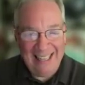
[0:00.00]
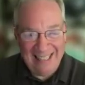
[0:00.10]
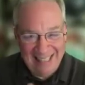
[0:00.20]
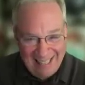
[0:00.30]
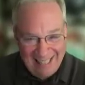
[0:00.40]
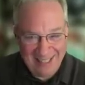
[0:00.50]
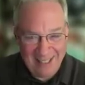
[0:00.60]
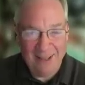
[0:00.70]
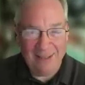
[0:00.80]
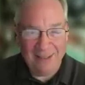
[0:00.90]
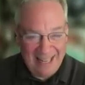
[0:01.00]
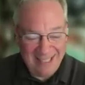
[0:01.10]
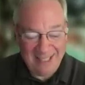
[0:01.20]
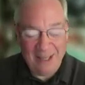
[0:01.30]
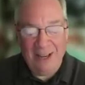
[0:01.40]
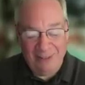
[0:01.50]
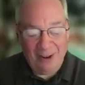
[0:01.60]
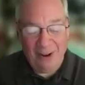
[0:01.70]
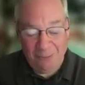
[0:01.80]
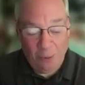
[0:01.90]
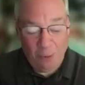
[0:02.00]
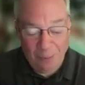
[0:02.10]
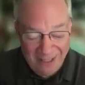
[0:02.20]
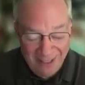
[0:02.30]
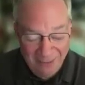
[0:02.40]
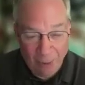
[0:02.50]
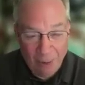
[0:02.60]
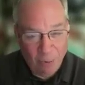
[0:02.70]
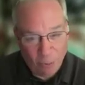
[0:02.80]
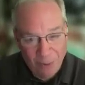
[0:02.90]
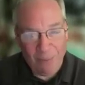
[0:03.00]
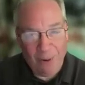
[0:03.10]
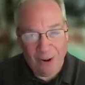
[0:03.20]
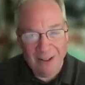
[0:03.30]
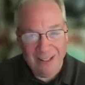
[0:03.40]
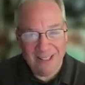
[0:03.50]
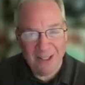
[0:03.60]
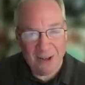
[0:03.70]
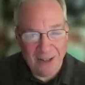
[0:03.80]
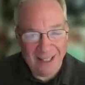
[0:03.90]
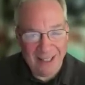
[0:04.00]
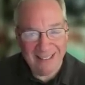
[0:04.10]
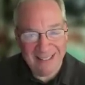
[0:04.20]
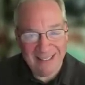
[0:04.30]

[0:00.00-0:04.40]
that is something that is a very formative or important part of this journey.